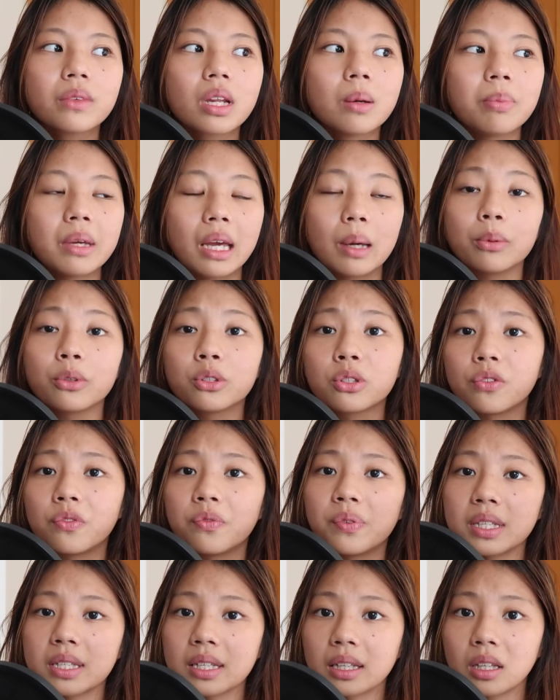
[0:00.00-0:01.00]
be able to
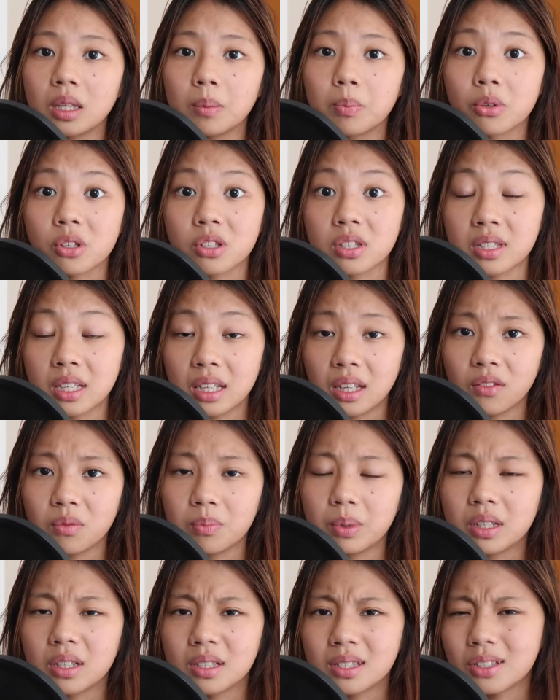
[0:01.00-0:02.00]
physically perceive,
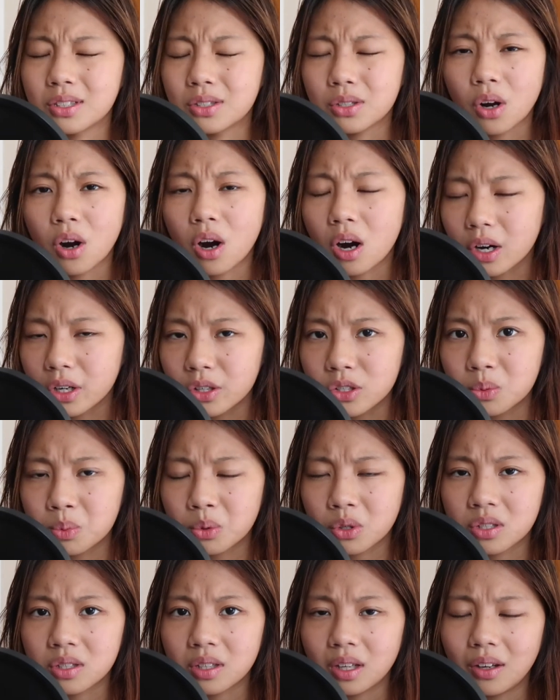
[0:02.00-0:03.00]
because it's not ours to
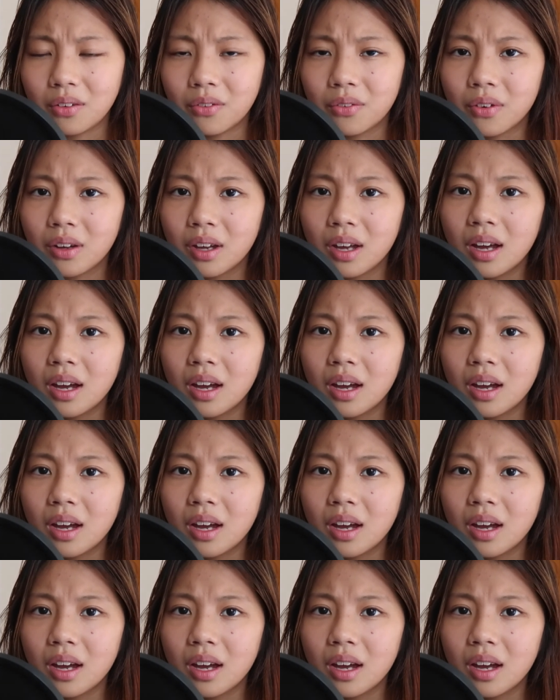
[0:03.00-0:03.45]
perceive.